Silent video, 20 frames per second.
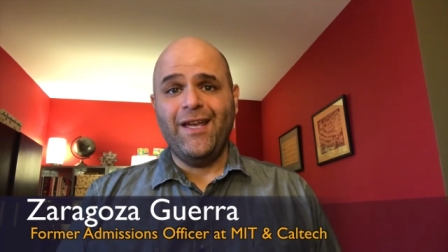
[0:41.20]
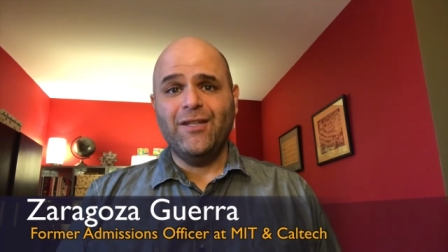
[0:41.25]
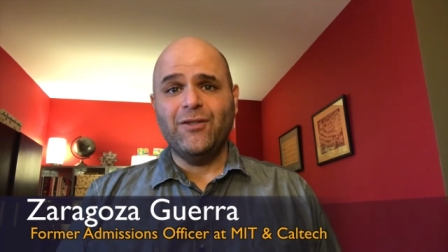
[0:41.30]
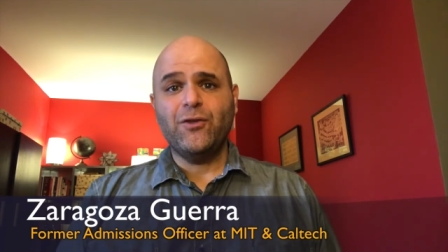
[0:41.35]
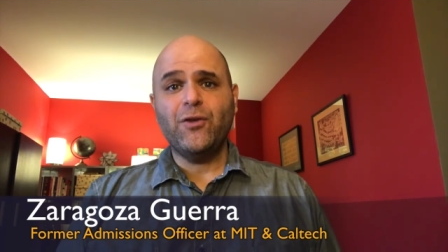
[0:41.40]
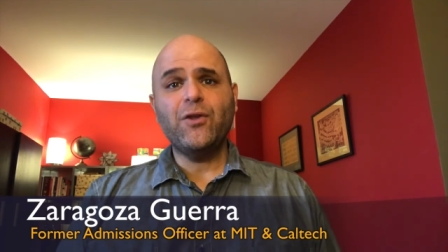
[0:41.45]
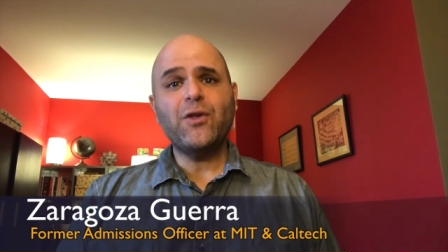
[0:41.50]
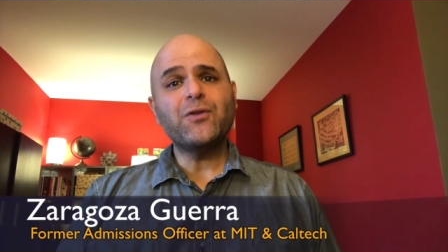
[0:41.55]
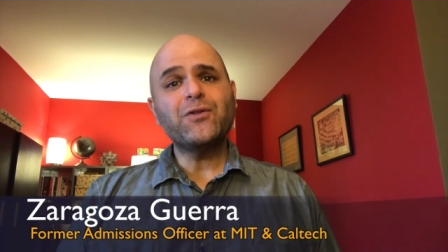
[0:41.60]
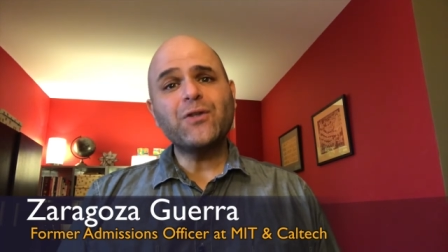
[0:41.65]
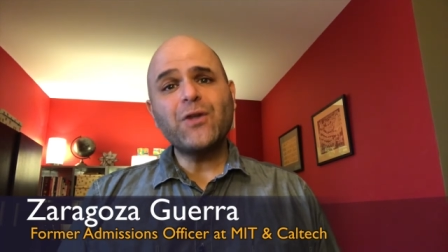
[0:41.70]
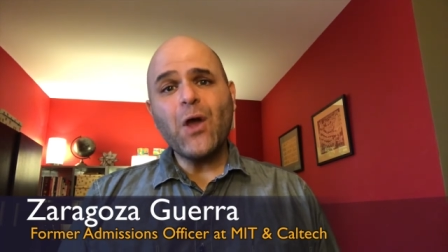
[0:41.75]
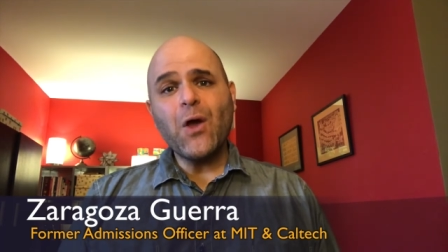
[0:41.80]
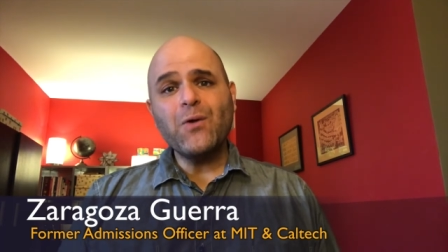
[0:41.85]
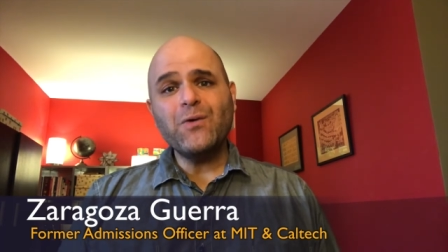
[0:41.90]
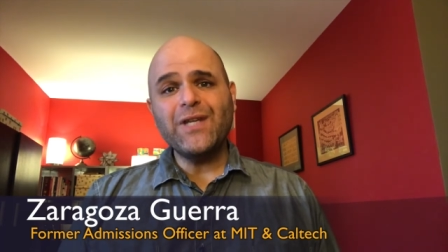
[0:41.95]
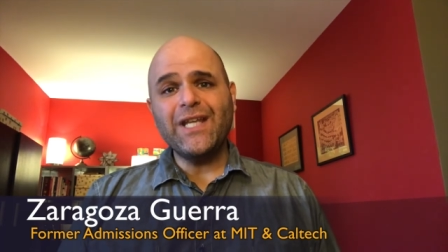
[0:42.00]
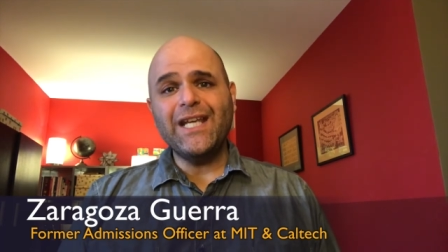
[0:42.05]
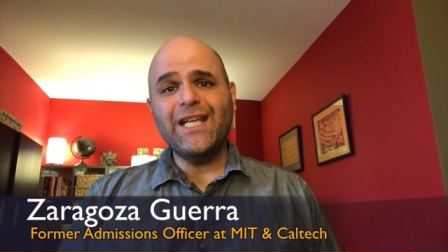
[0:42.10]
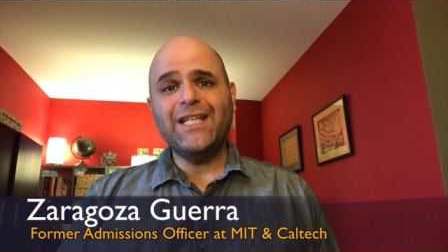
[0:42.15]
So there's
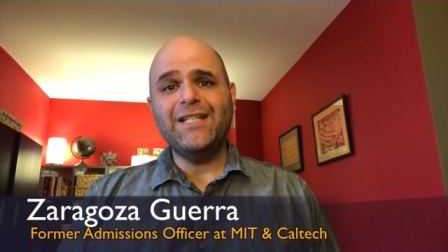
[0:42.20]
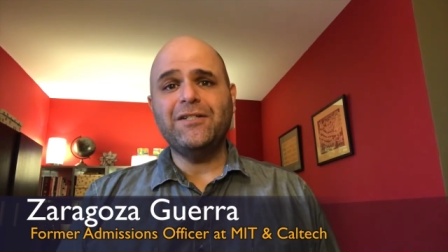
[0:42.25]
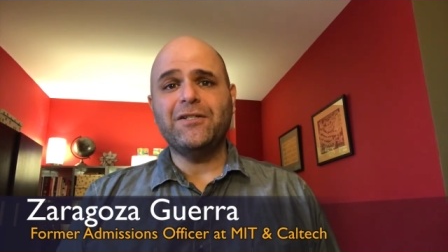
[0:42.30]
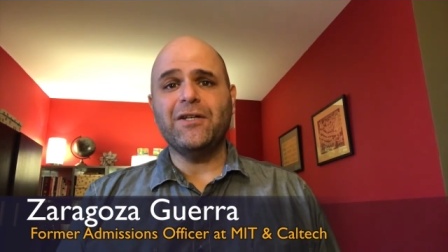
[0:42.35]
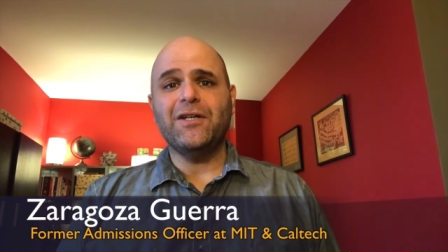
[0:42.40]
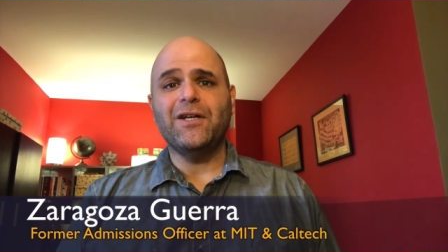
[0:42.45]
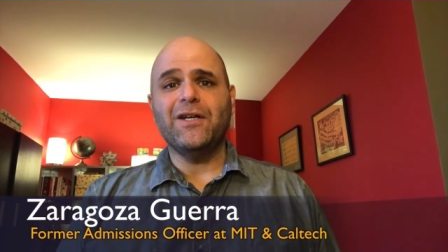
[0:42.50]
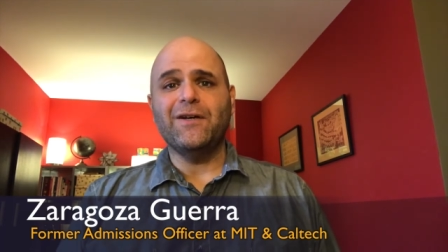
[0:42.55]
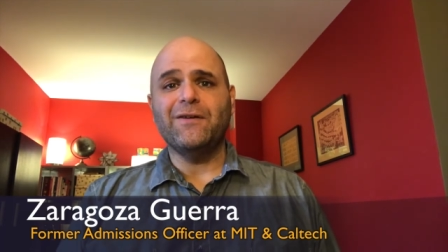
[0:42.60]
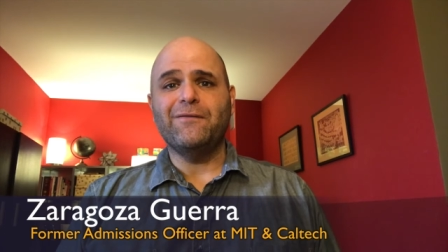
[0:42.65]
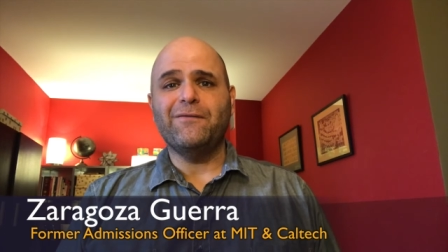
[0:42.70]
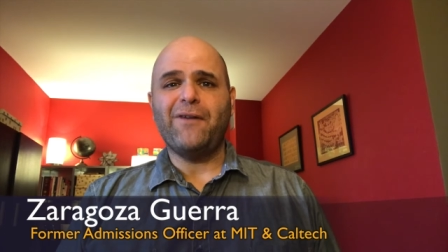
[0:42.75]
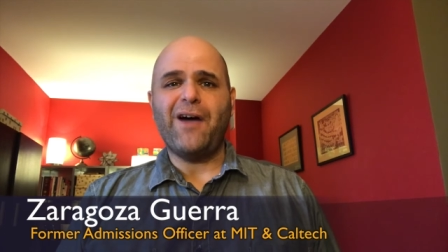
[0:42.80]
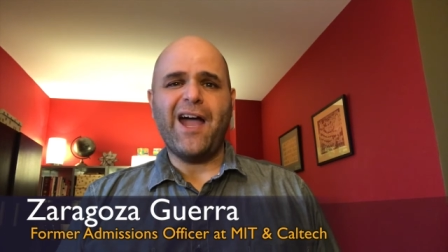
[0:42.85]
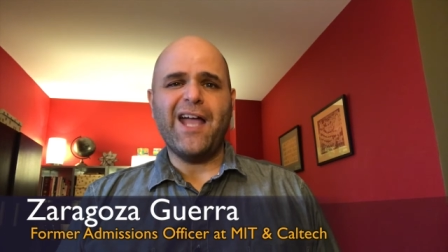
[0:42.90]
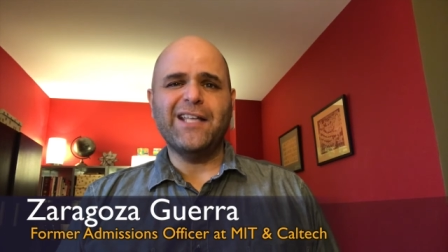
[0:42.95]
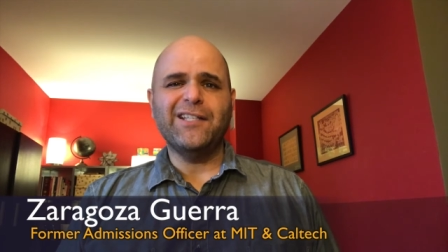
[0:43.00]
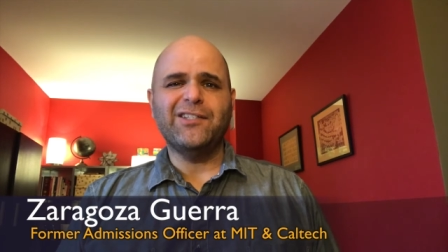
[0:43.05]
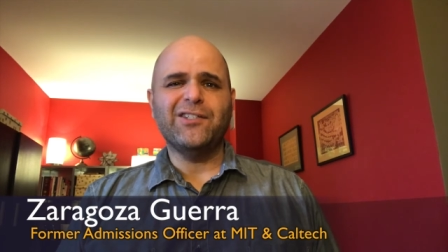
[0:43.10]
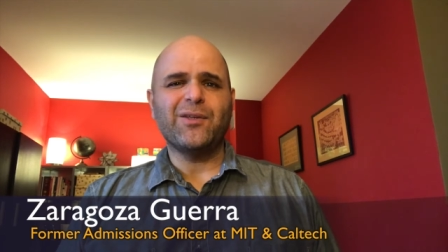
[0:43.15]
no need to
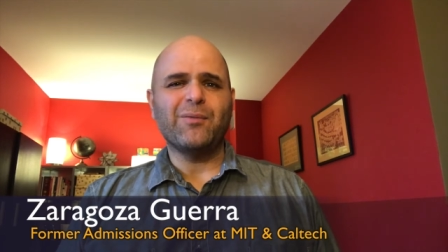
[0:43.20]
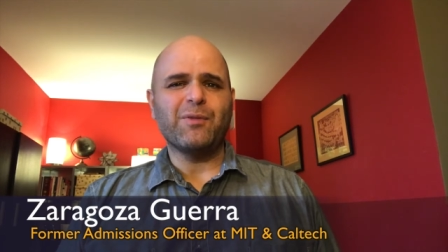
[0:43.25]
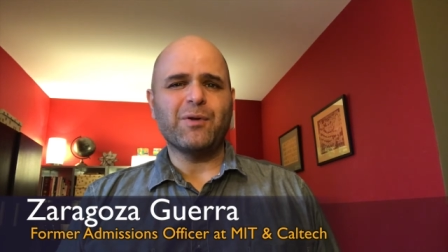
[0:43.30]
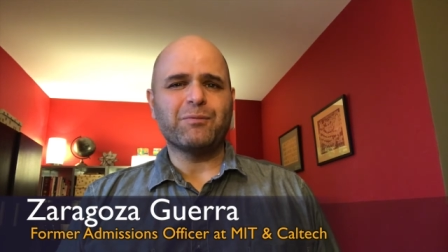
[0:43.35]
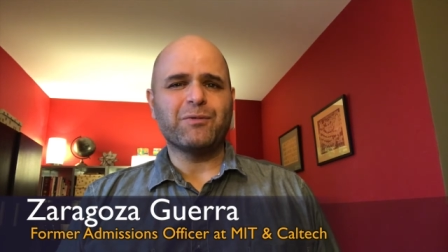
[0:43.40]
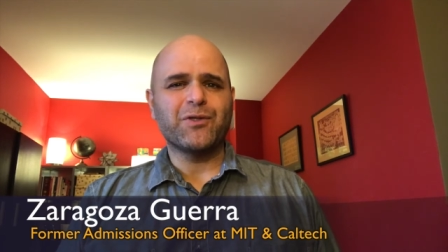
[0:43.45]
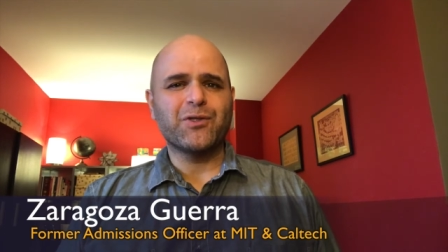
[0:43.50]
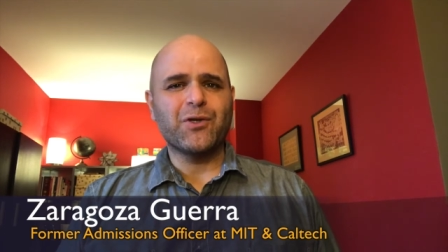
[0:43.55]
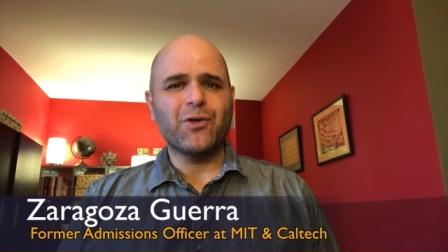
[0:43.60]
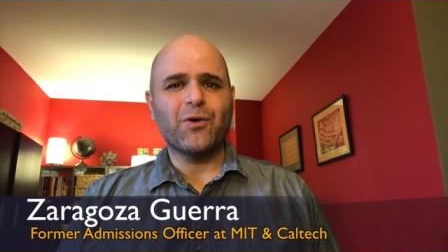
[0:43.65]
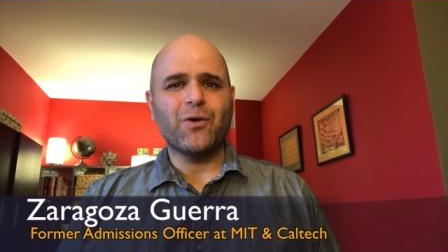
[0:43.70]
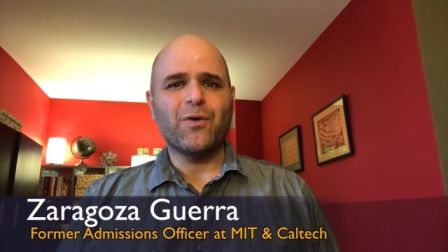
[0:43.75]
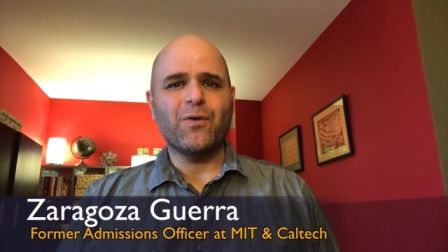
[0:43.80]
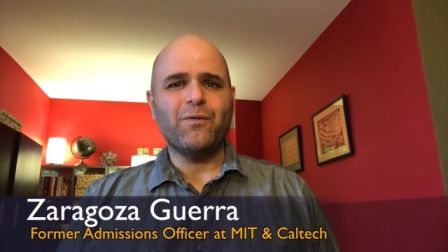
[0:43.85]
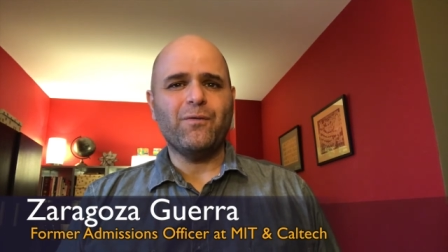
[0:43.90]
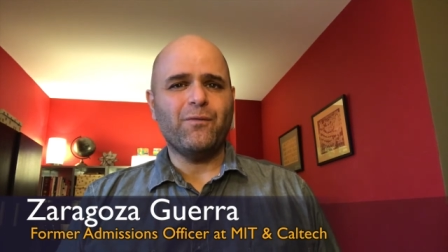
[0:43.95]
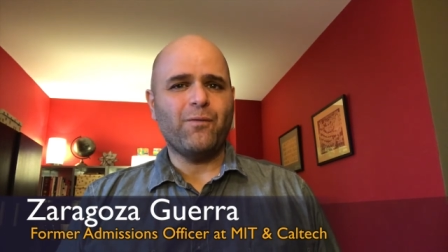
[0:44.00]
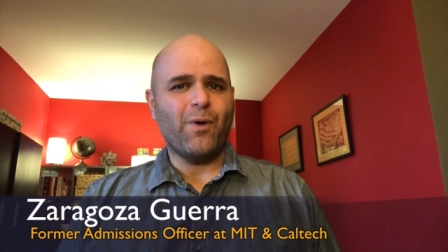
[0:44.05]
find some obscure